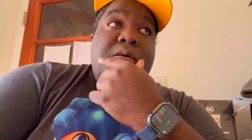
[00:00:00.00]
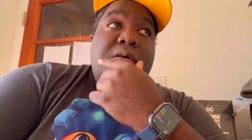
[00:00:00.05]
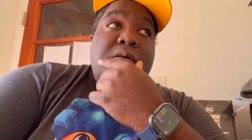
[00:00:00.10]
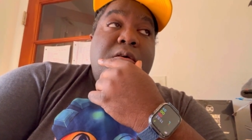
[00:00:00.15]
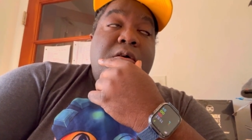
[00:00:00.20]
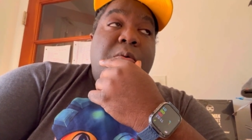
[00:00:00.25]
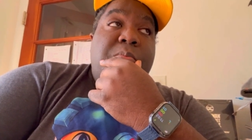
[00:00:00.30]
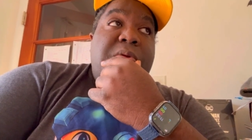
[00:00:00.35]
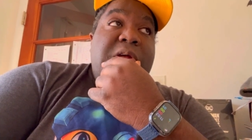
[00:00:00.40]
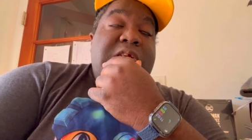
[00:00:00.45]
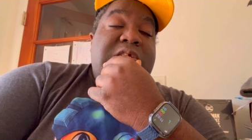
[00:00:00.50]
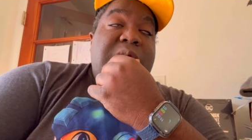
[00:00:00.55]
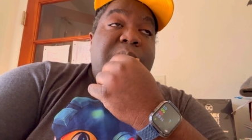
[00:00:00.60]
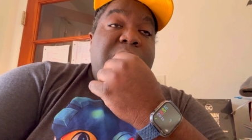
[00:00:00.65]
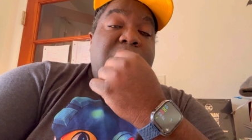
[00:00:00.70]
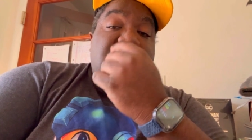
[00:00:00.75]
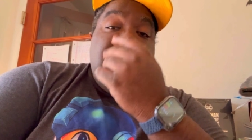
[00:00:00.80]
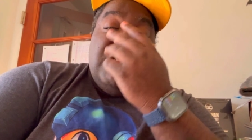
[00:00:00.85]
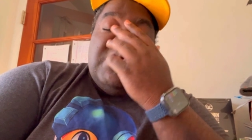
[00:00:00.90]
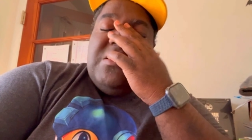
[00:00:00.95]
go play some
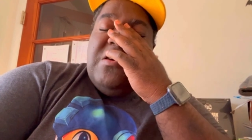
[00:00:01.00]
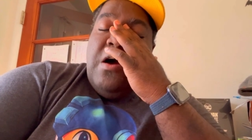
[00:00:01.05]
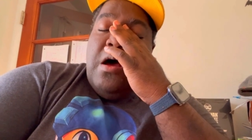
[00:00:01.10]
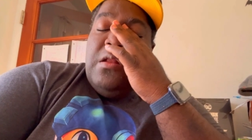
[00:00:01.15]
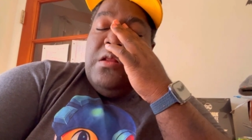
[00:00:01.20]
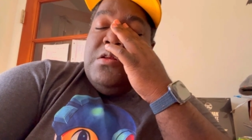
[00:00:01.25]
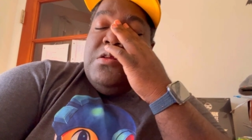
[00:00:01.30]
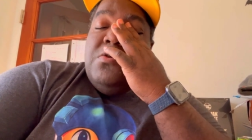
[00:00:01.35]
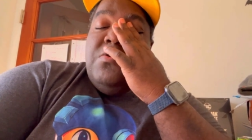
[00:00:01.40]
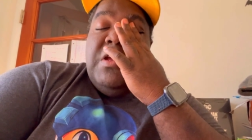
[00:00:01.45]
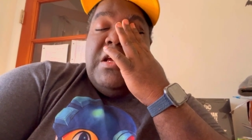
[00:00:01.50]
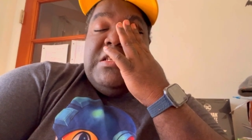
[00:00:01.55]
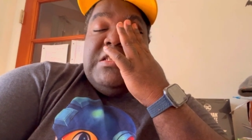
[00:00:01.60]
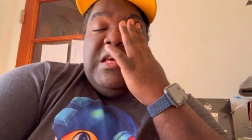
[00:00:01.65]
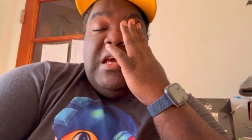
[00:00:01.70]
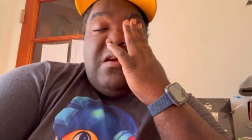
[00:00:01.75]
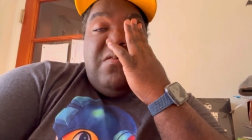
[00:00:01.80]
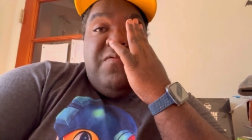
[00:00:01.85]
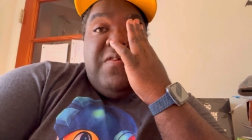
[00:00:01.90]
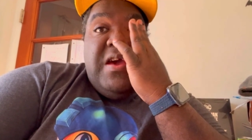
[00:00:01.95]
more of this Call of Duty and
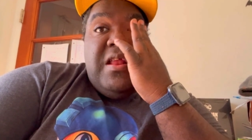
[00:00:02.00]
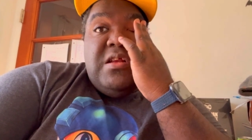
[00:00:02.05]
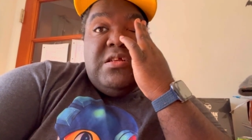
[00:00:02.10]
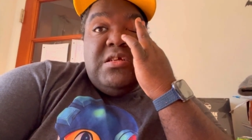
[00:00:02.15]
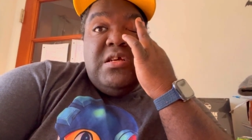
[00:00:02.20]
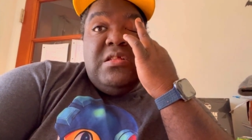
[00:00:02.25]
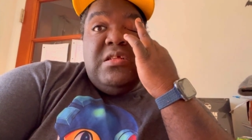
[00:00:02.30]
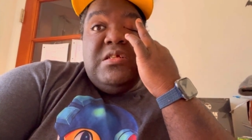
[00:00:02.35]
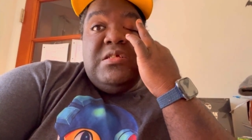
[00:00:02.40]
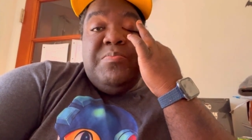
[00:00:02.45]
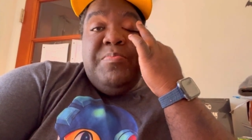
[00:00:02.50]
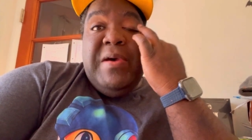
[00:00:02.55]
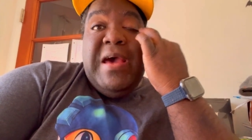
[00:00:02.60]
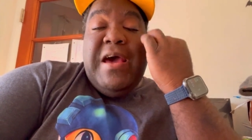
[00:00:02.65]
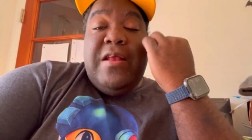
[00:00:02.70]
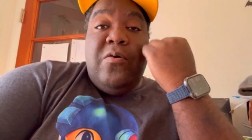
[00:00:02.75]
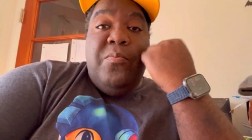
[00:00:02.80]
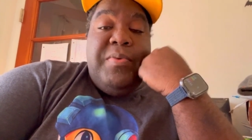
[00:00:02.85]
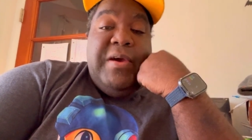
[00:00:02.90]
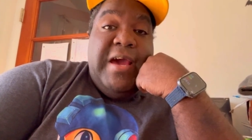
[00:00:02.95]
take advantage of this
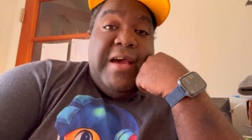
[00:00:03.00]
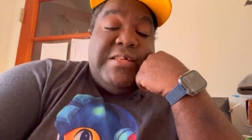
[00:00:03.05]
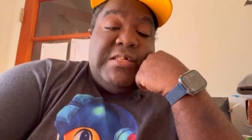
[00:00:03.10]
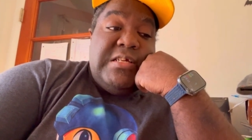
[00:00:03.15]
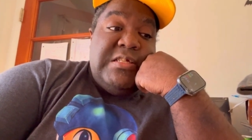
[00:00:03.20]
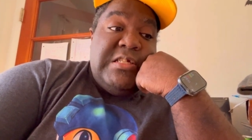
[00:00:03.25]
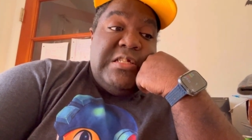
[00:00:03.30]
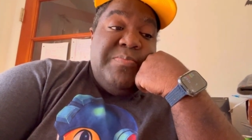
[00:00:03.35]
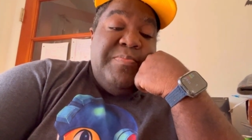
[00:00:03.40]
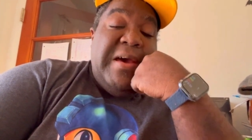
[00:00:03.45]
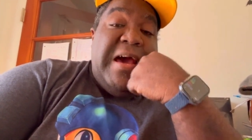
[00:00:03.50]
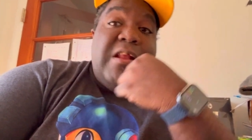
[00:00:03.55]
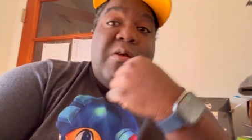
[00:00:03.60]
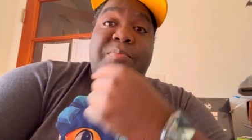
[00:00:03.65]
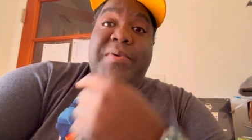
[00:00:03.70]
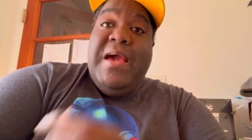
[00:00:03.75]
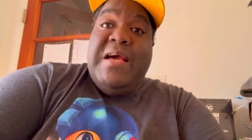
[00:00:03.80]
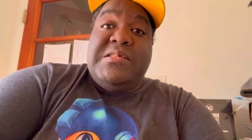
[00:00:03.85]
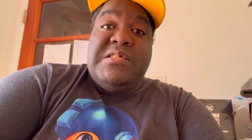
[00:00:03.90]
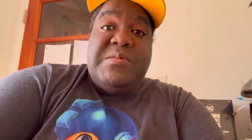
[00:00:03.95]
battle pass because this battle
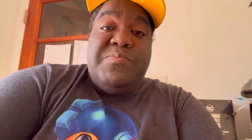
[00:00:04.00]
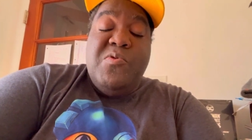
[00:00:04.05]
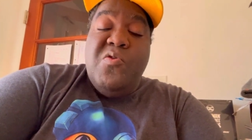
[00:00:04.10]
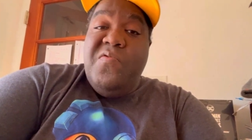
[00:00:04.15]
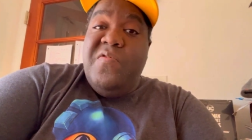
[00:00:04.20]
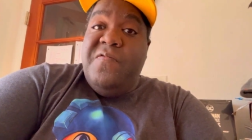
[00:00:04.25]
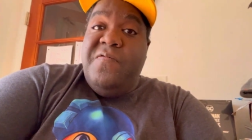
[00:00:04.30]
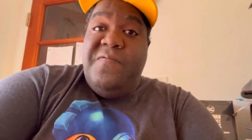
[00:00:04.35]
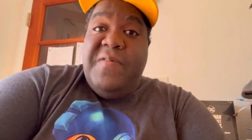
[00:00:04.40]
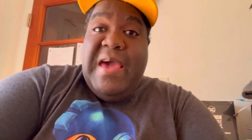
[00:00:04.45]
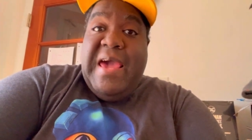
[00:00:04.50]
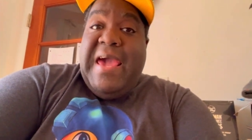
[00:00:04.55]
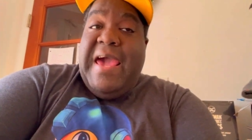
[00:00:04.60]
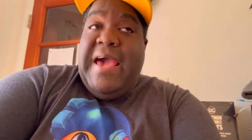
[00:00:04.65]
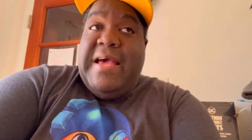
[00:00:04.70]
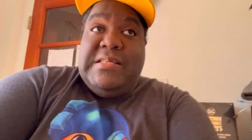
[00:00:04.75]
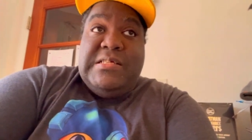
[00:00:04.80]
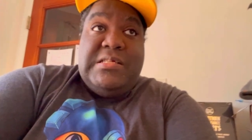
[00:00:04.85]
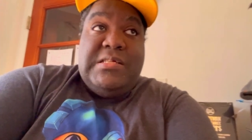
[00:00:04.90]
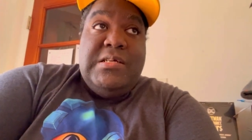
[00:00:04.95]
pass is moving
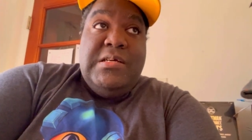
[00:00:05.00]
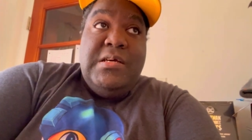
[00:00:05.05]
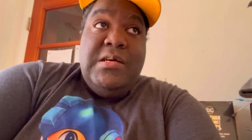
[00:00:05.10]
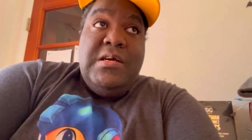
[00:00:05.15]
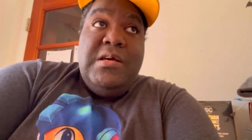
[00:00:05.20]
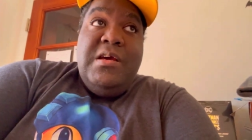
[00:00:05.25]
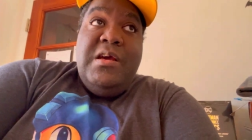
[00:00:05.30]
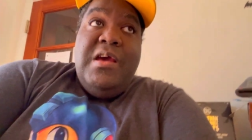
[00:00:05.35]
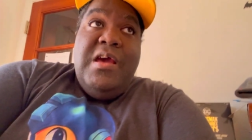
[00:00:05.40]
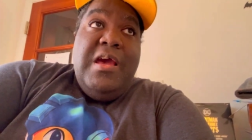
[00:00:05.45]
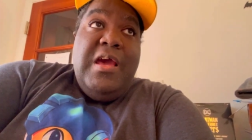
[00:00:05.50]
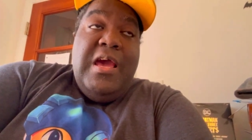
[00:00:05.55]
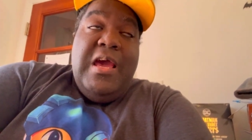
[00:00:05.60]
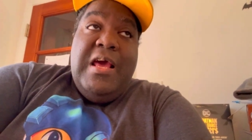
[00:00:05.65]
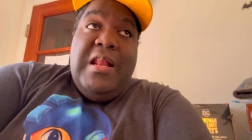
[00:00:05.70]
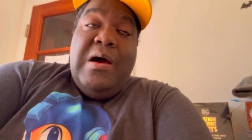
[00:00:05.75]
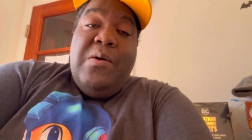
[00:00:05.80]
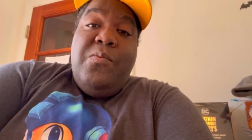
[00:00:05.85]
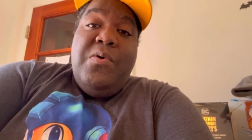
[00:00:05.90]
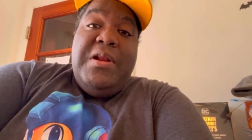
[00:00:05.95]
fast.
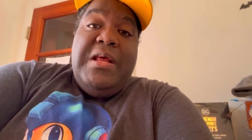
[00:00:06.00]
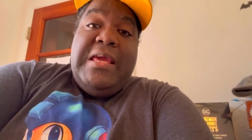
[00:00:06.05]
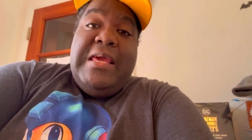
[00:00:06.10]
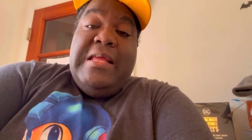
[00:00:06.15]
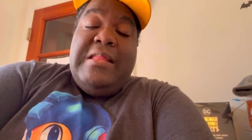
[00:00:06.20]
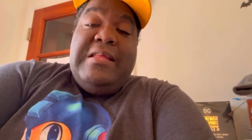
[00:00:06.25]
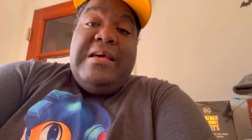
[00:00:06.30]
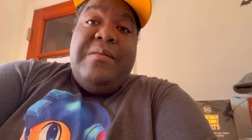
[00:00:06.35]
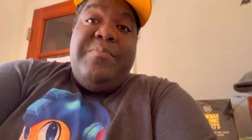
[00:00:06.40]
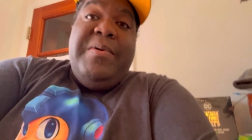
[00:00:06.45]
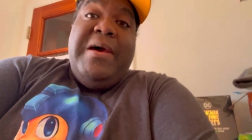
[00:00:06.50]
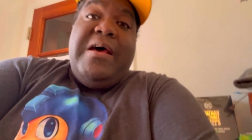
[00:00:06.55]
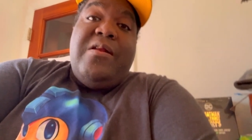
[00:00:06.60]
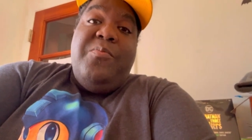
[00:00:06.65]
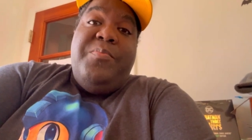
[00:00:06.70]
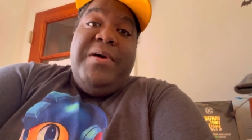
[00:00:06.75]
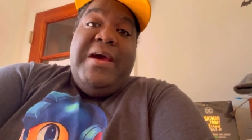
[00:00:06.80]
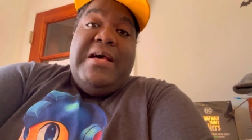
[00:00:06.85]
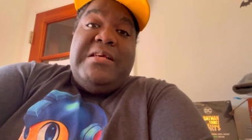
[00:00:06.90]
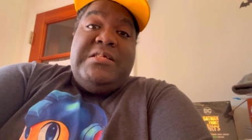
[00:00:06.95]
And I want to get that battle
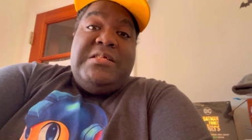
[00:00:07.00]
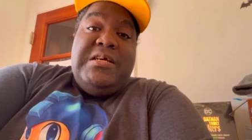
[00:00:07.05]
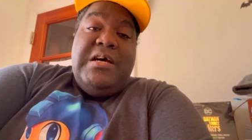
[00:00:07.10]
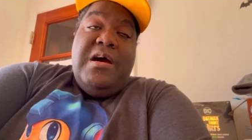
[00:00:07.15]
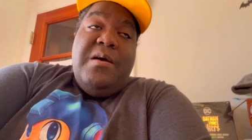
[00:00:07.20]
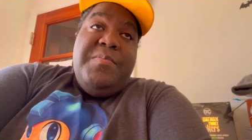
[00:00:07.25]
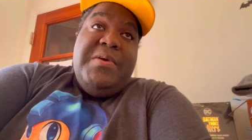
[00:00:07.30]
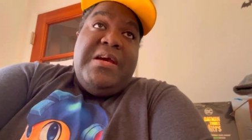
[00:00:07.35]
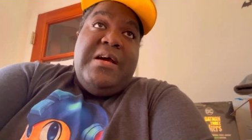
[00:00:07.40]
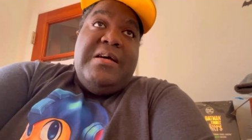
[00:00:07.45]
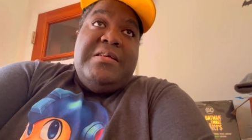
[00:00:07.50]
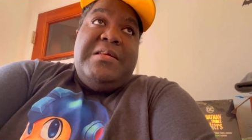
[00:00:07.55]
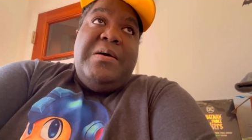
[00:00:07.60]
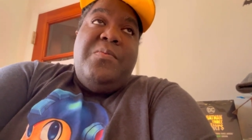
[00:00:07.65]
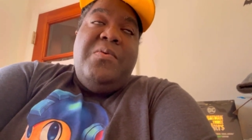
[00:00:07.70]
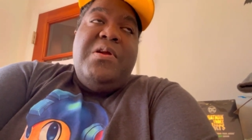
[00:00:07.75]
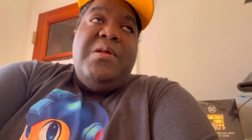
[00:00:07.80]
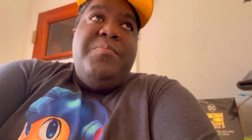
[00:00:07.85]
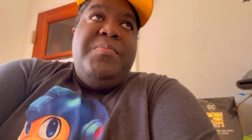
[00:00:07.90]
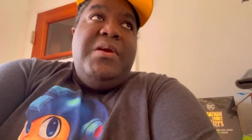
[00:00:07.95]
pass done because I
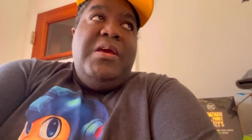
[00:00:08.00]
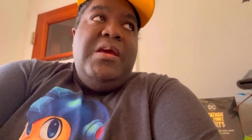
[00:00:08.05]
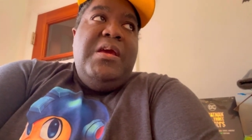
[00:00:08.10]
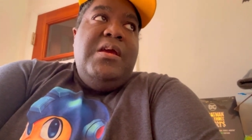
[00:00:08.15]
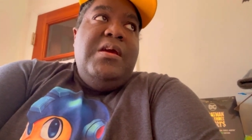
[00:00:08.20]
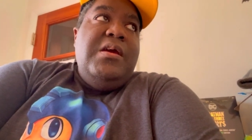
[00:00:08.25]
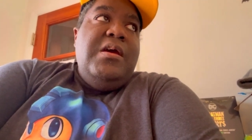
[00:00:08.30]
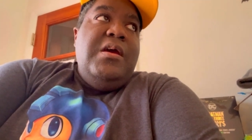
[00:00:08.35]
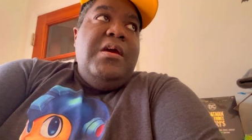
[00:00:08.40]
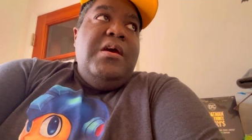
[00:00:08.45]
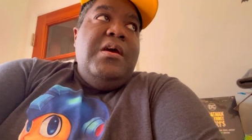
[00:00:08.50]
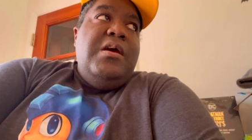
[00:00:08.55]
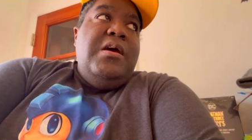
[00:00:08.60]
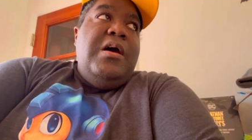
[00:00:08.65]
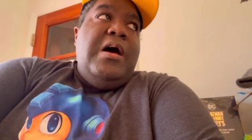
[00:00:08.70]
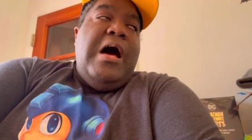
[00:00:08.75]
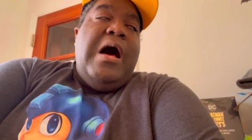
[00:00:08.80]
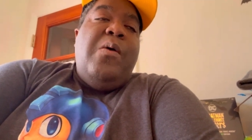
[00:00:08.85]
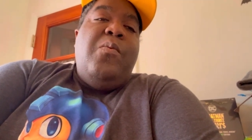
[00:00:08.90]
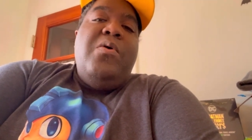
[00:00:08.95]
want
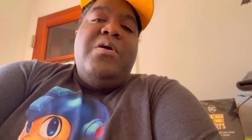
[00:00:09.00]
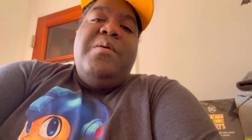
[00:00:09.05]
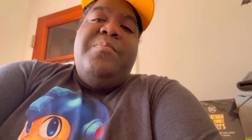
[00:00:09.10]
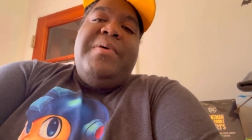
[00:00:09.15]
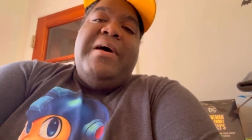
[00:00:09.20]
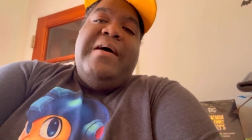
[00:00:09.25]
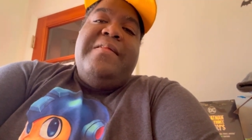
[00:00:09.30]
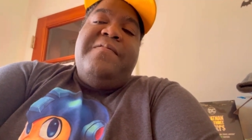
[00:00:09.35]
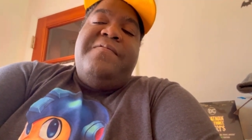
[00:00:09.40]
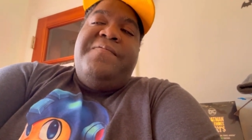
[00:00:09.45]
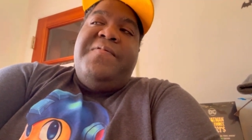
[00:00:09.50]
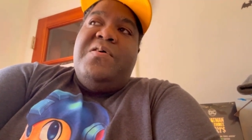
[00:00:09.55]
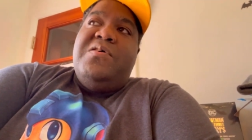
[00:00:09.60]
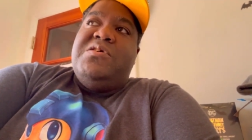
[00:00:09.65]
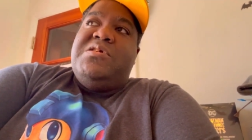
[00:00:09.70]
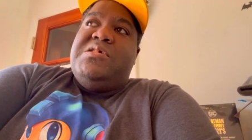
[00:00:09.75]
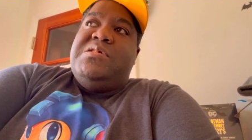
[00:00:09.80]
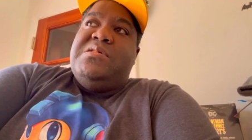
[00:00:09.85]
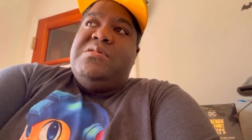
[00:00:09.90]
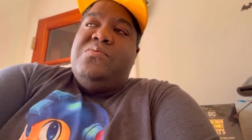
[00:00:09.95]
to buy the
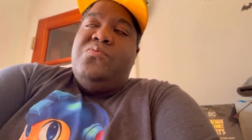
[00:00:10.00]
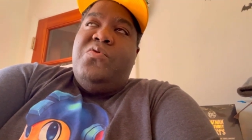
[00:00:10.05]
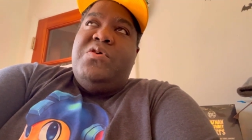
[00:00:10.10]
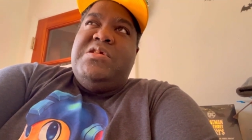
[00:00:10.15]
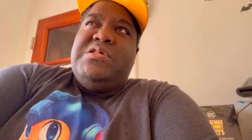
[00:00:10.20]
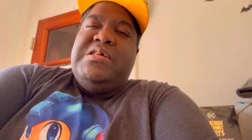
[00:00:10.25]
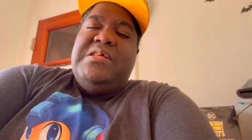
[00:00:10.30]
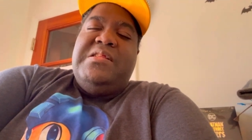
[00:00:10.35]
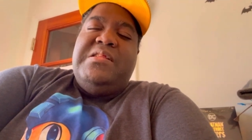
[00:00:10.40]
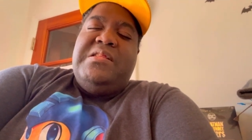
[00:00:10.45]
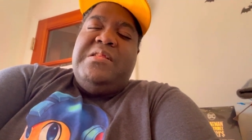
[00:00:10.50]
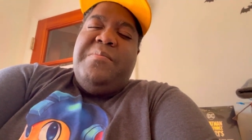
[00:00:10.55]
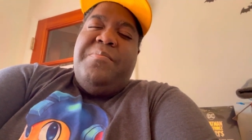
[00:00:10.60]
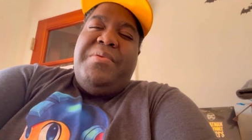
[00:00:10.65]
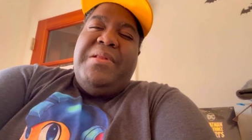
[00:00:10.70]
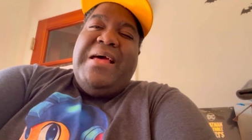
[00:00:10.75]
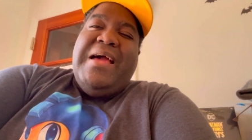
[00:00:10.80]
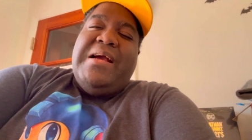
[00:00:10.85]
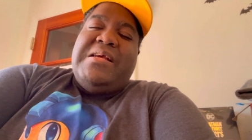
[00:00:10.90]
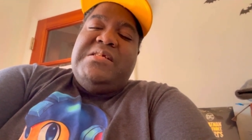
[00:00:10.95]
first, what is it? The
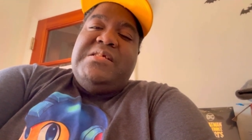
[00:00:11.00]
Black